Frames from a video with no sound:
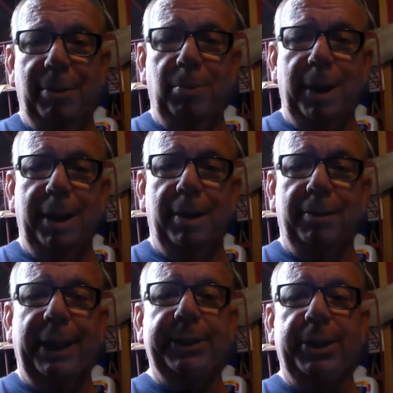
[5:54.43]

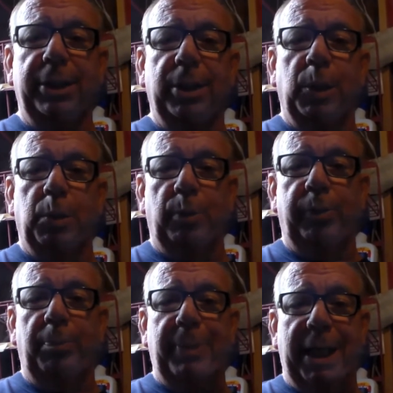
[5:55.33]
Well, that's going to go
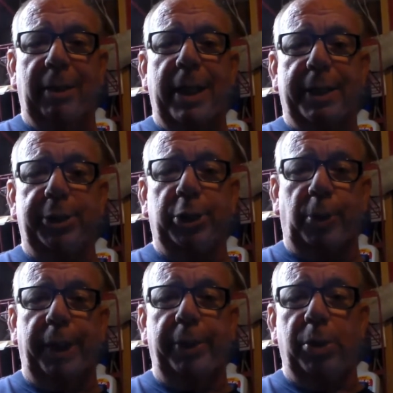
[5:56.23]
over about like a
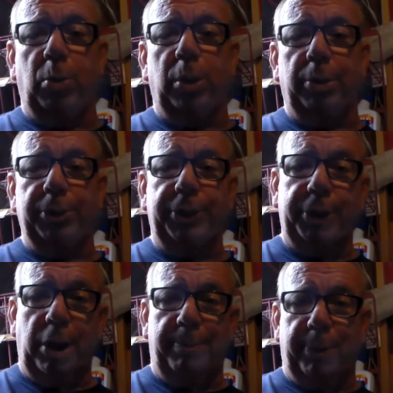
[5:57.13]
screen door on a
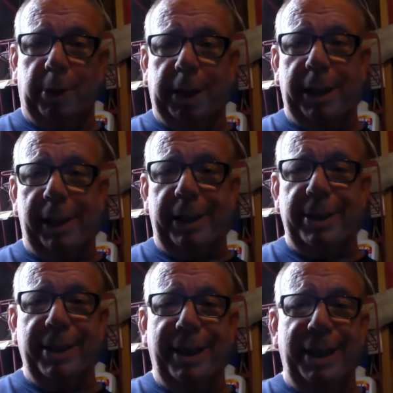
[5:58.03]
submarine.